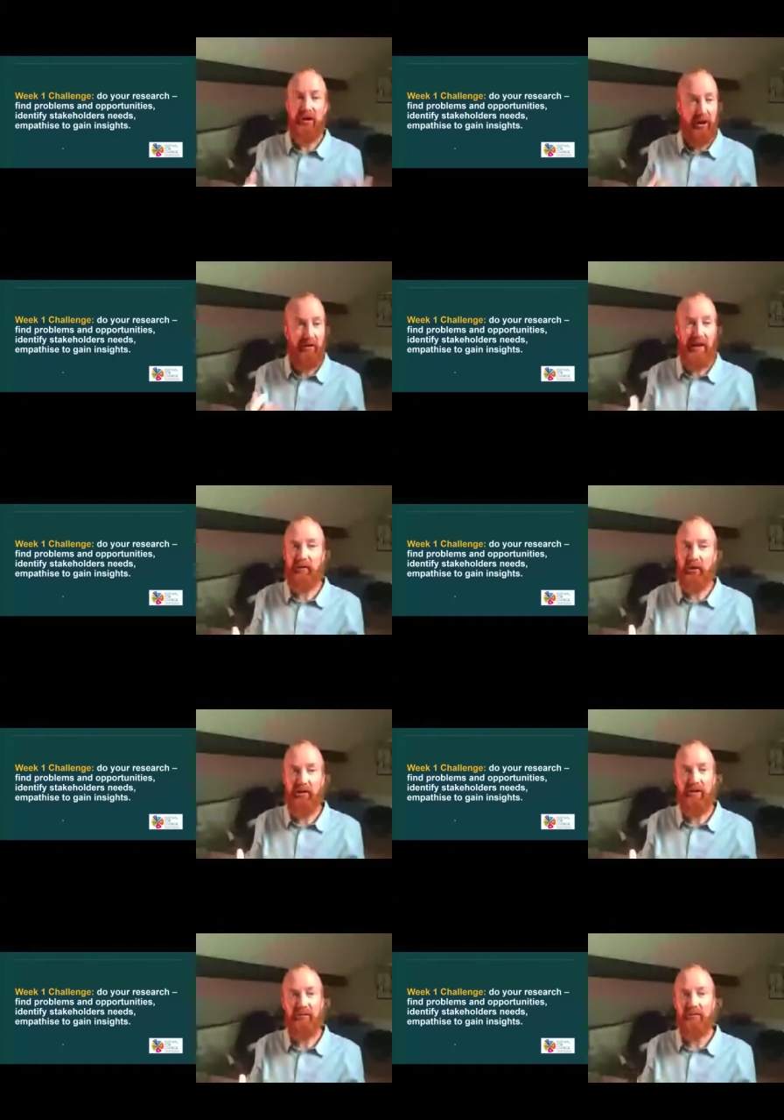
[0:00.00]
Go and have a look
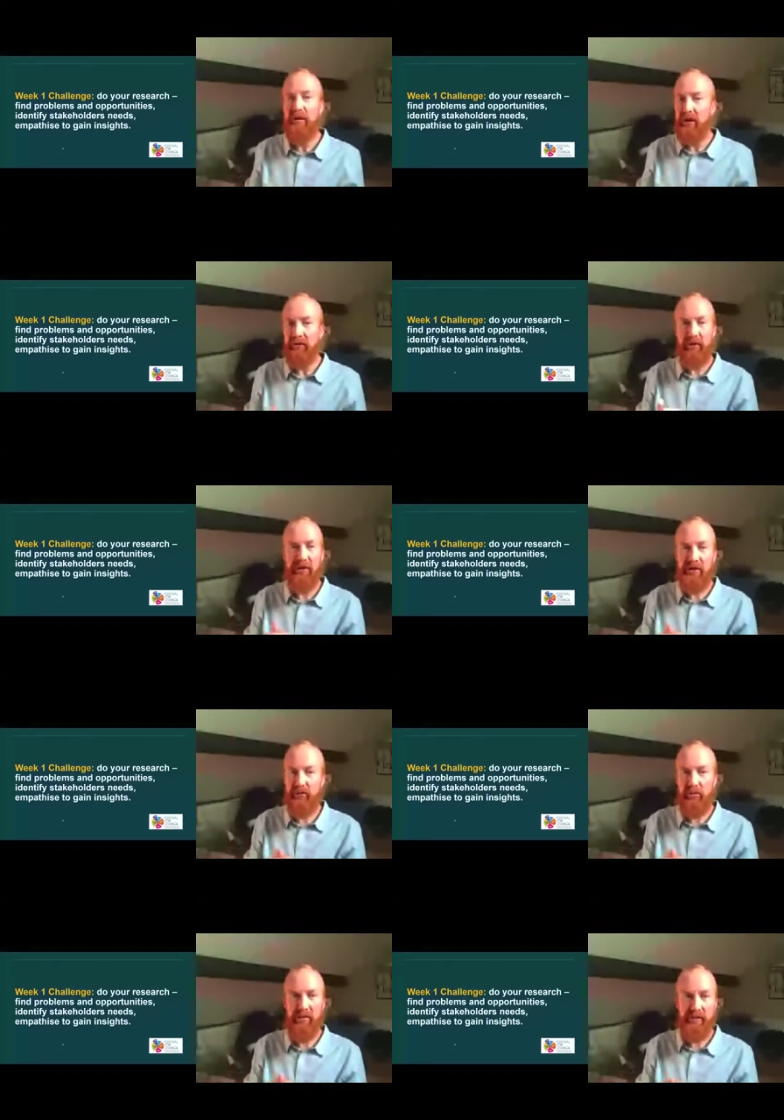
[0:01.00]
around. Find some
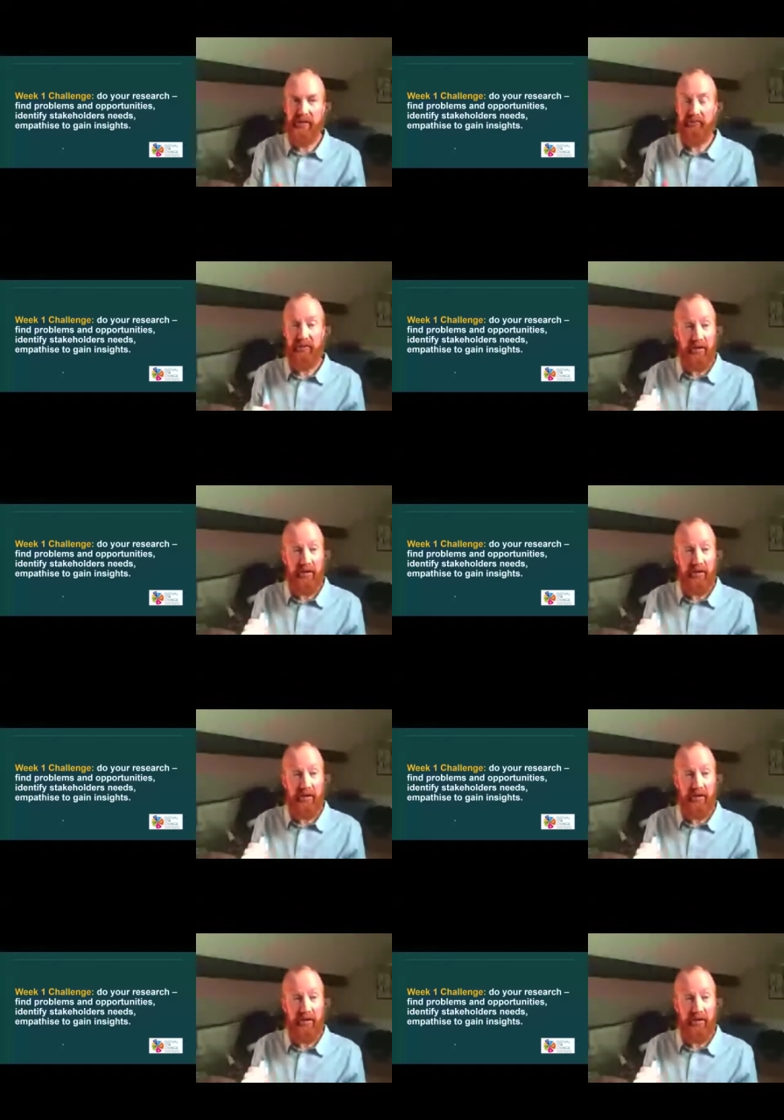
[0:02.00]
problems.